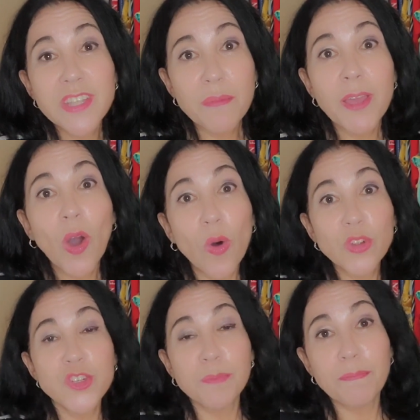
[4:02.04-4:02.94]
they may
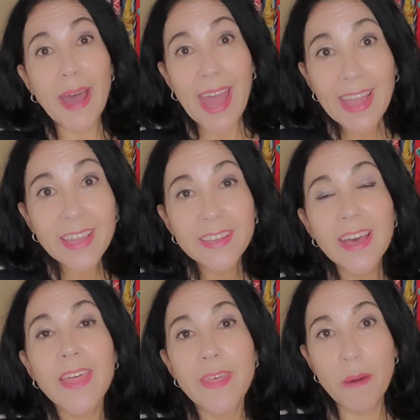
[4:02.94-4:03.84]
hold you back
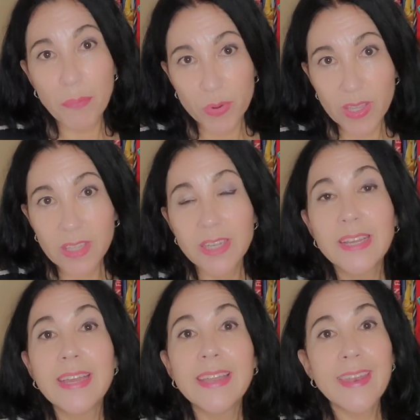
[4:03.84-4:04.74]
at that point.
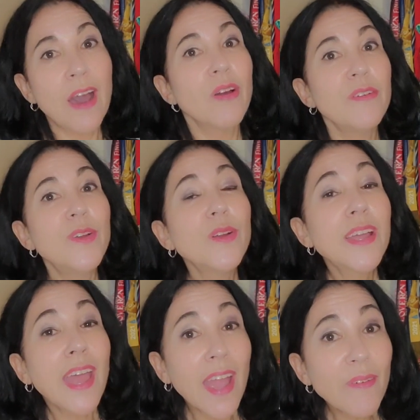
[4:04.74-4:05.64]
Now, if you're
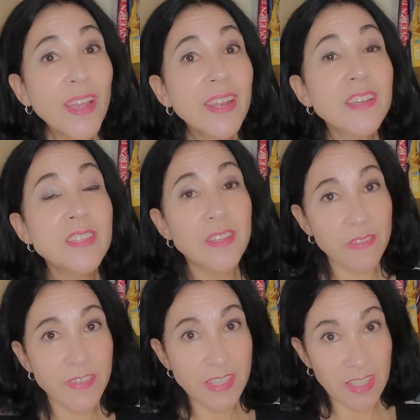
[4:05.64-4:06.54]
carrying a
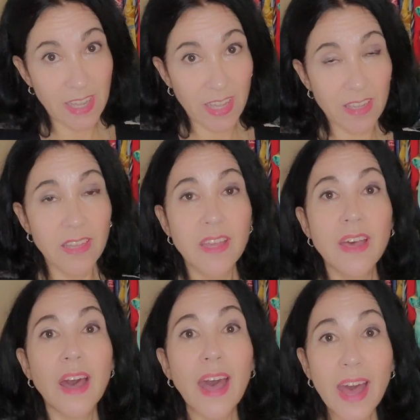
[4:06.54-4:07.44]
selfie stick,
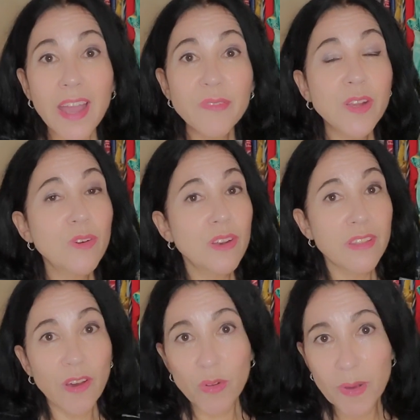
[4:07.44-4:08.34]
I
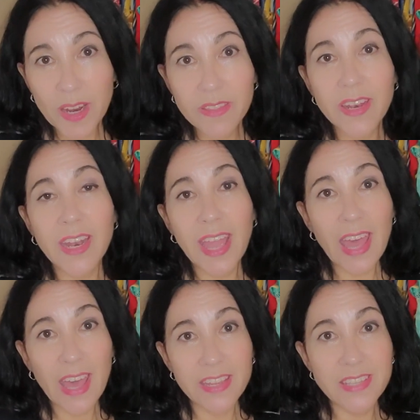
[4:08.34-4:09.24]
recorded the whole marathon and I
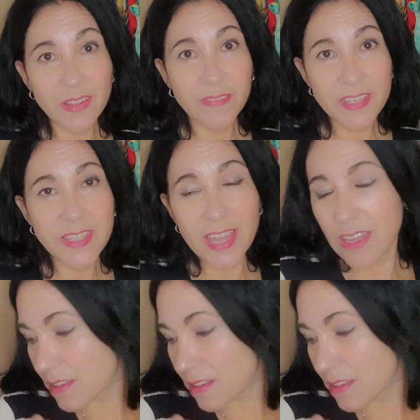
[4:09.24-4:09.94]
had a selfie stick.